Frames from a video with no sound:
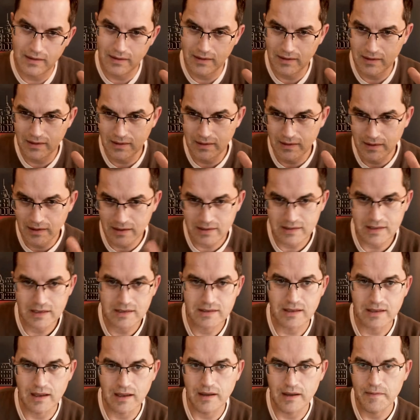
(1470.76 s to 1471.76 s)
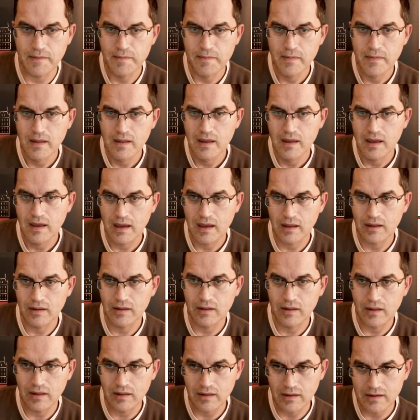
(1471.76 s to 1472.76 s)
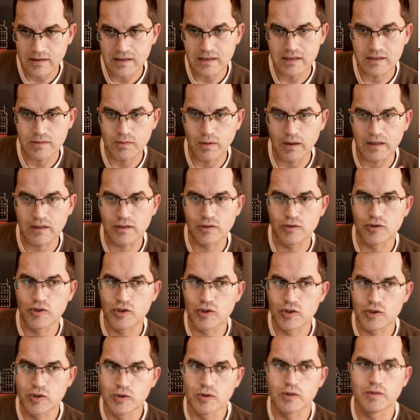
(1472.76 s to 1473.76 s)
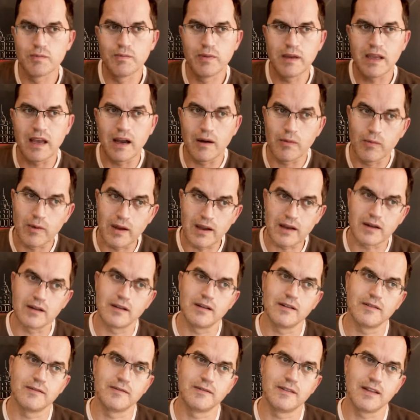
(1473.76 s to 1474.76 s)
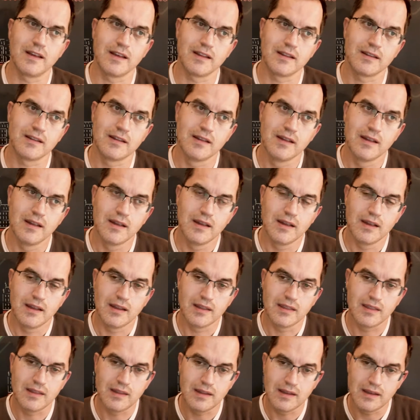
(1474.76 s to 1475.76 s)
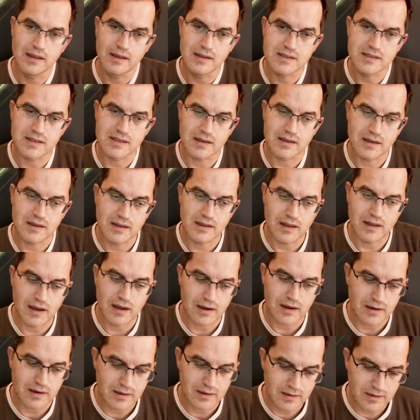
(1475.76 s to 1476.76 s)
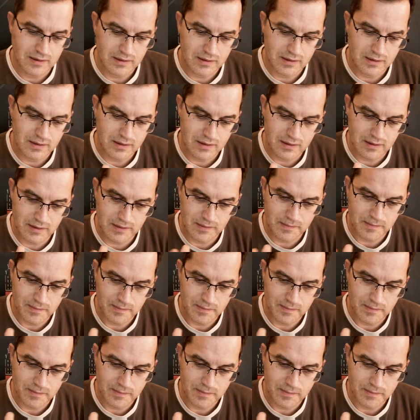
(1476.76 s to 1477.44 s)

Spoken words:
this is what you should be aware of, that these are the